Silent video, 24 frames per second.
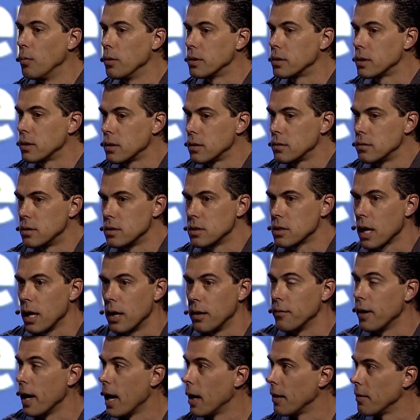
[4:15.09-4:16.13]
would just kind
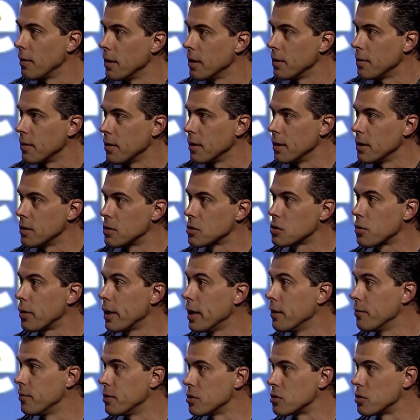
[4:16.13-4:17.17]
of add that it's
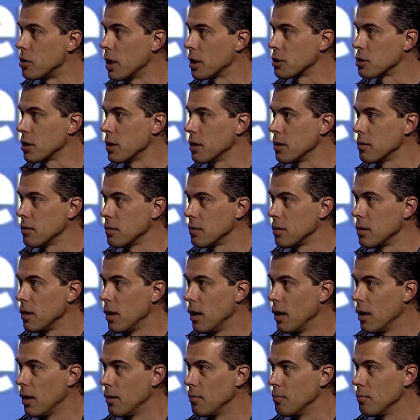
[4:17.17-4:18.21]
creative destruction.
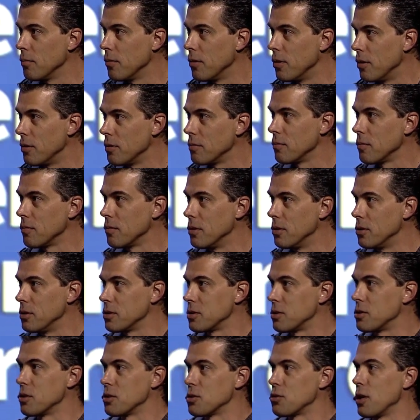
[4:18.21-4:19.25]

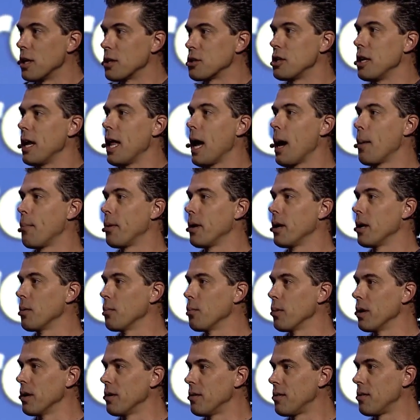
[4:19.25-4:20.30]
There's destruction happening,
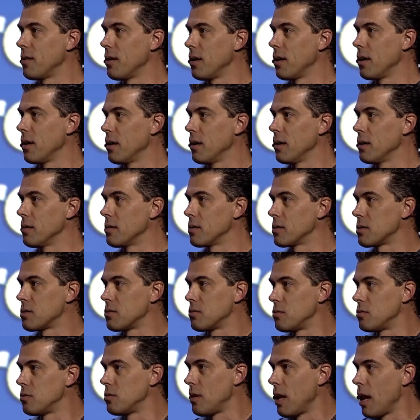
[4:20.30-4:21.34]
but
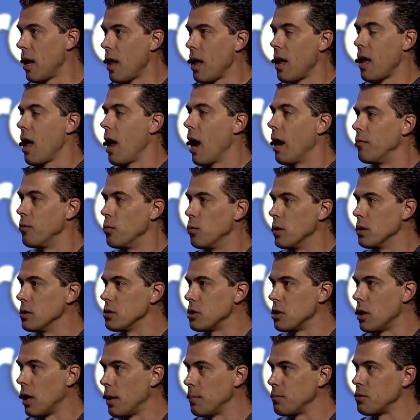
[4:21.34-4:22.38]
everyone's
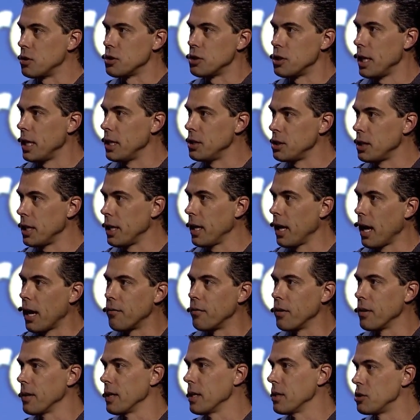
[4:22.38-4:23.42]
jobs are changing.
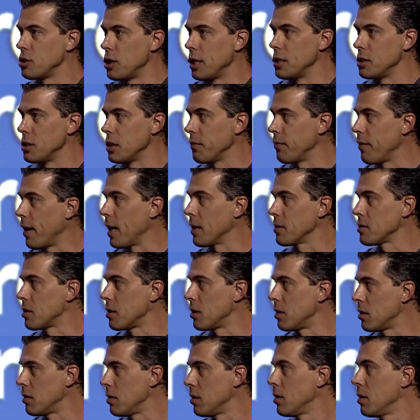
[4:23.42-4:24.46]
Everything's changing
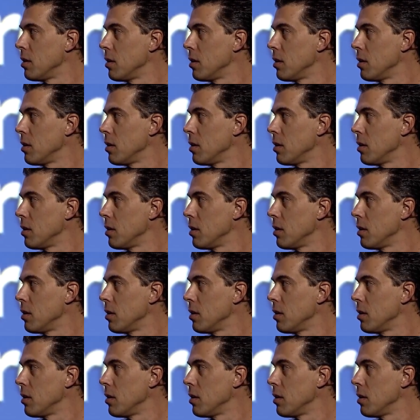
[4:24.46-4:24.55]
faster.